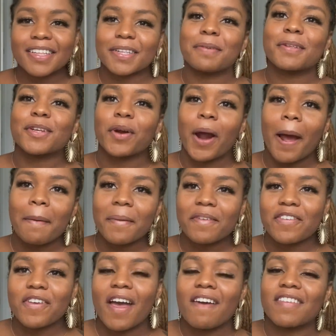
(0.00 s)
subscribe
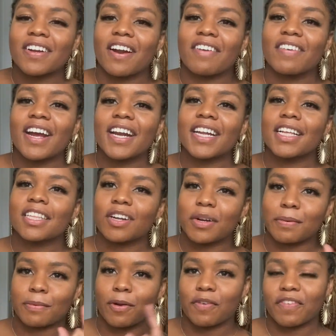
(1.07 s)
if you haven't already. Turn
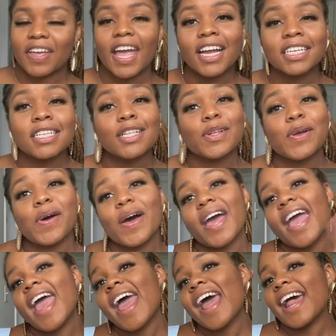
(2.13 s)
the notifications on.